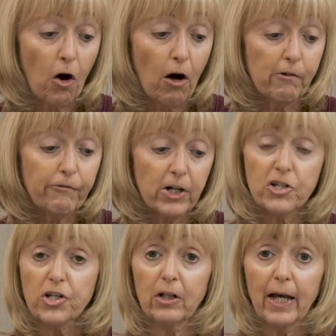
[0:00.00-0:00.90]
all
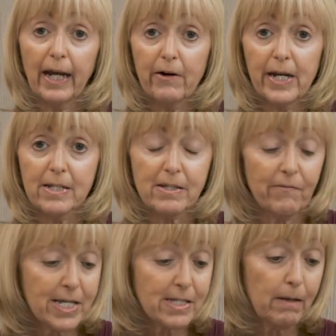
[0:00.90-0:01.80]
functional areas of
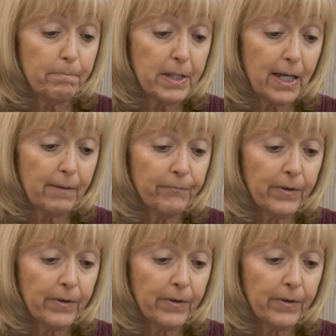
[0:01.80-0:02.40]
SAP